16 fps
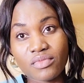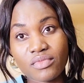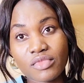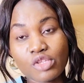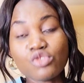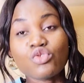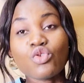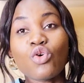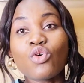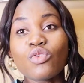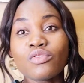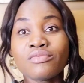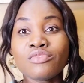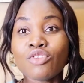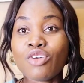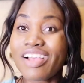So
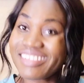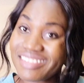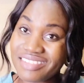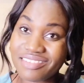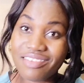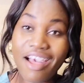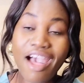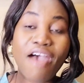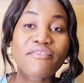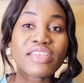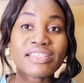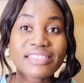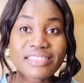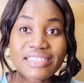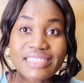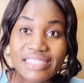you are still having
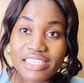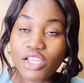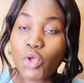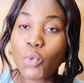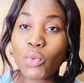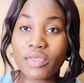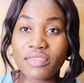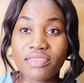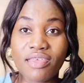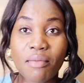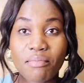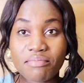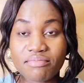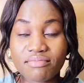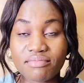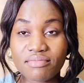to deal with them.